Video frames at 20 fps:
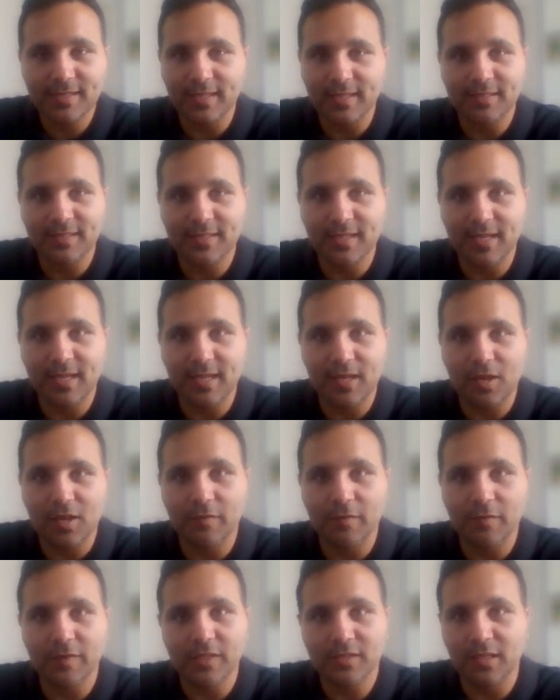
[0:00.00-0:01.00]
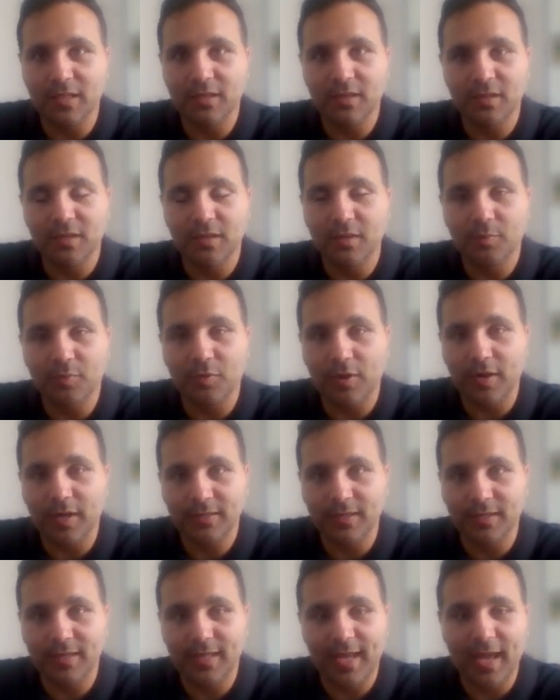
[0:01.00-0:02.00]
and obviously the
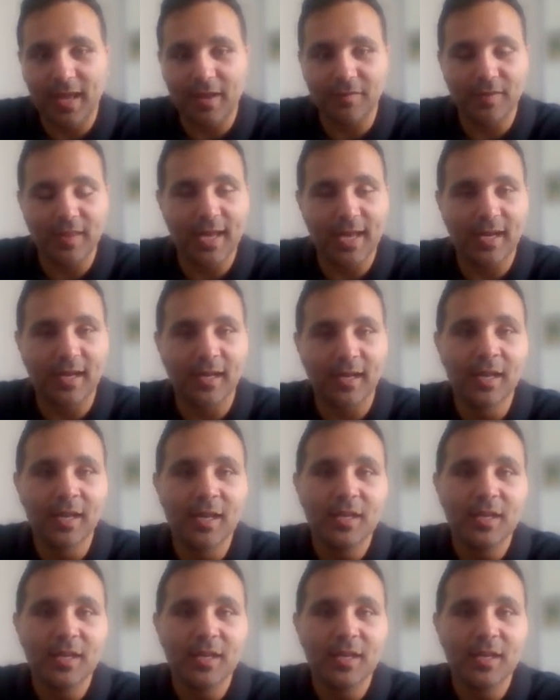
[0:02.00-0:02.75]
product that they have there.